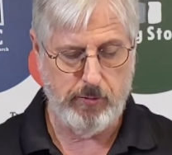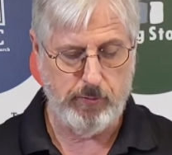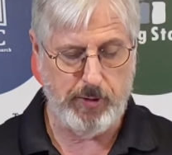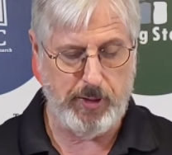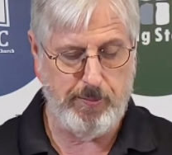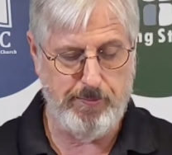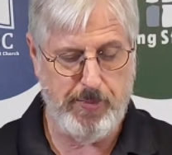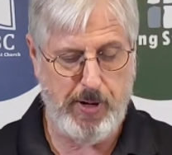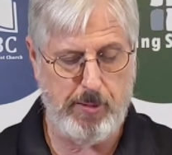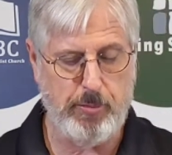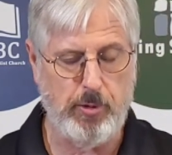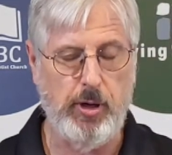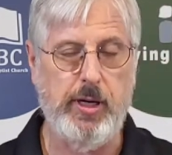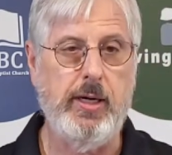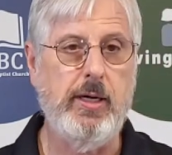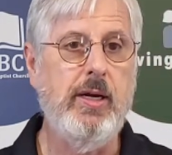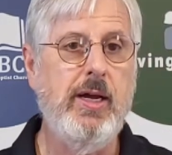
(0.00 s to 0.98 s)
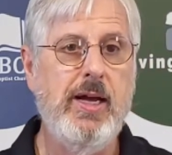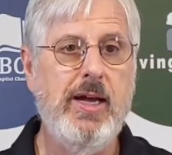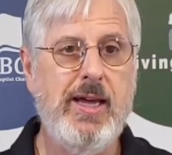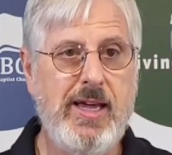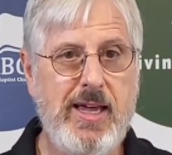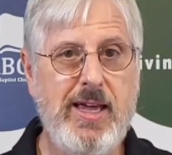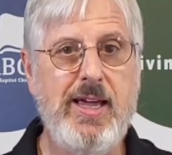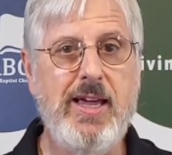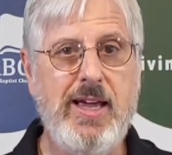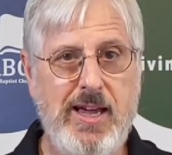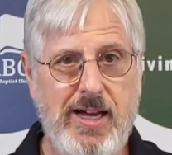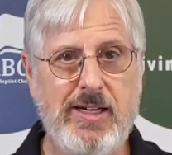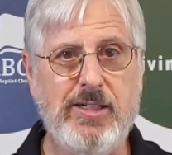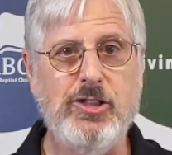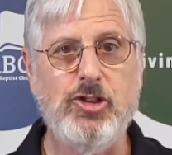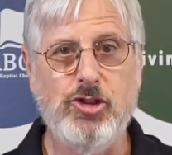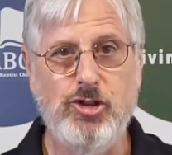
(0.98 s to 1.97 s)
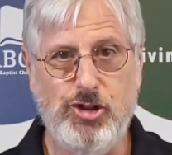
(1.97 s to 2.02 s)
remembering He
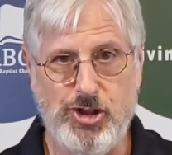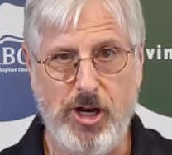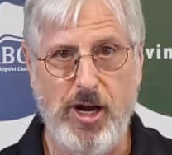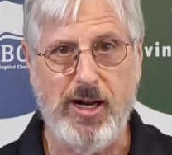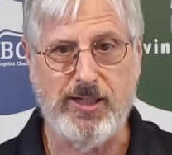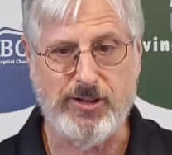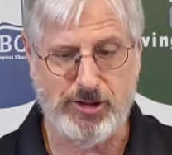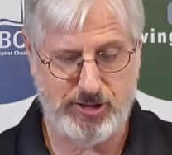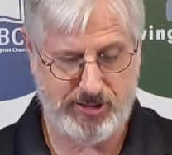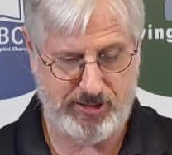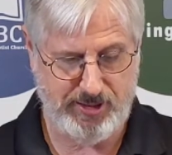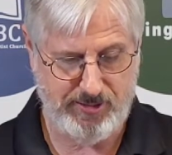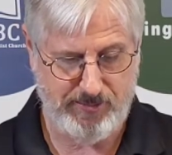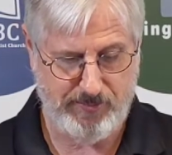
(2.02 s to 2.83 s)
is just.